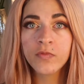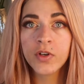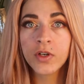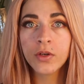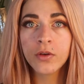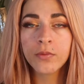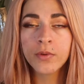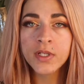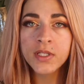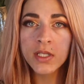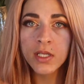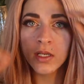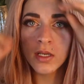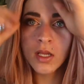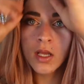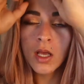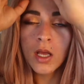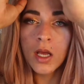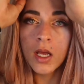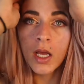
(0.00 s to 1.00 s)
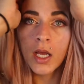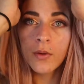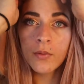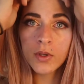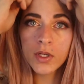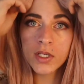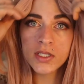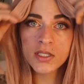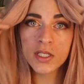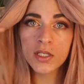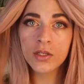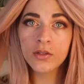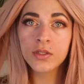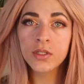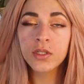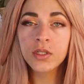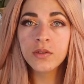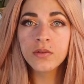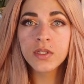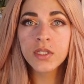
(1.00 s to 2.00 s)
for no reason. I will continue
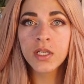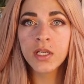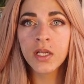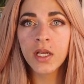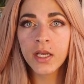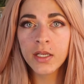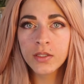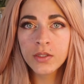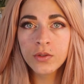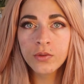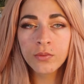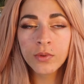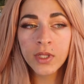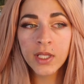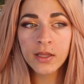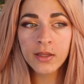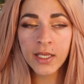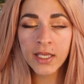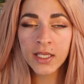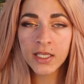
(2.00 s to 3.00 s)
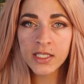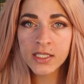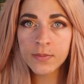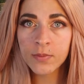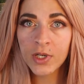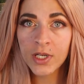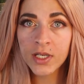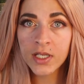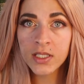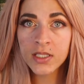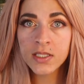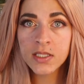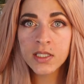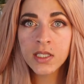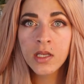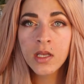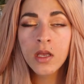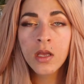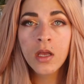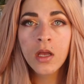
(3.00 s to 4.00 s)
to use it. I do really like his products.
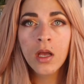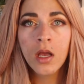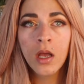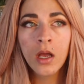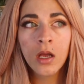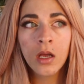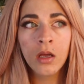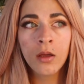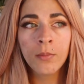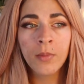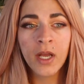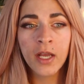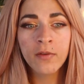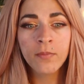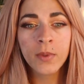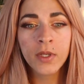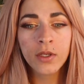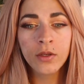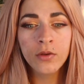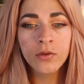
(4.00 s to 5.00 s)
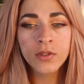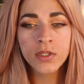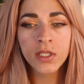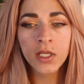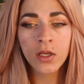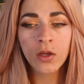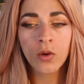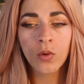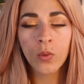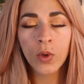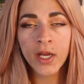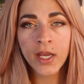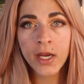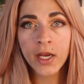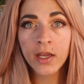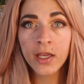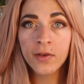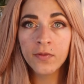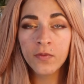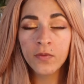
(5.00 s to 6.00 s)
Um, I've been using quite
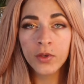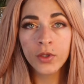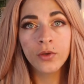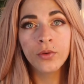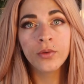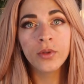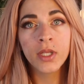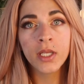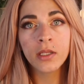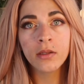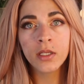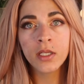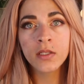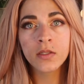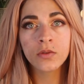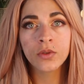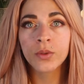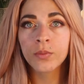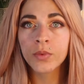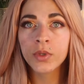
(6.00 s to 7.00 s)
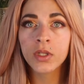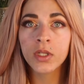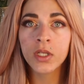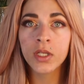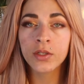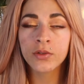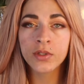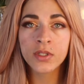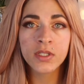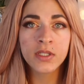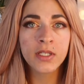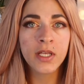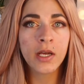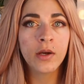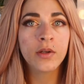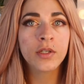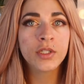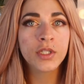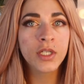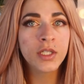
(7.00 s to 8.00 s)
a few lately, so I'm really interested to see
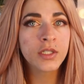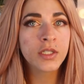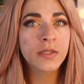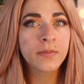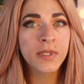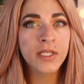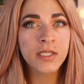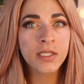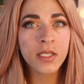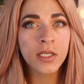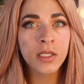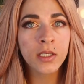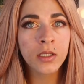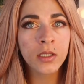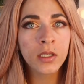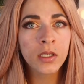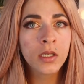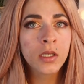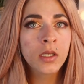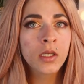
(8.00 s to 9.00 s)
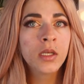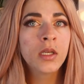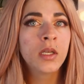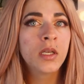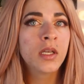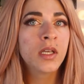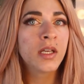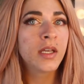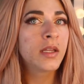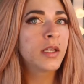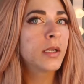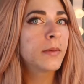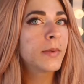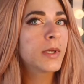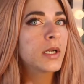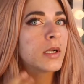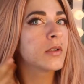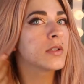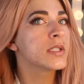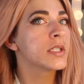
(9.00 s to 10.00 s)
how it changes my skin. And then I'm
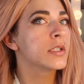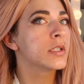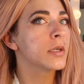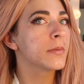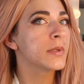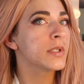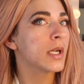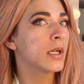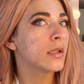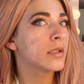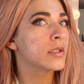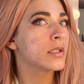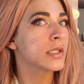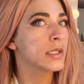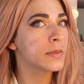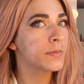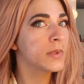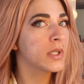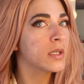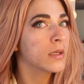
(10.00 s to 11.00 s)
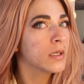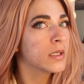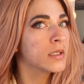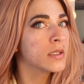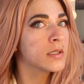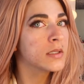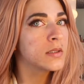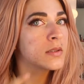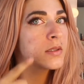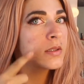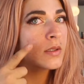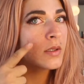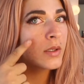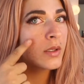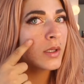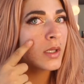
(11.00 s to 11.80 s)
gonna go see a dermatologist because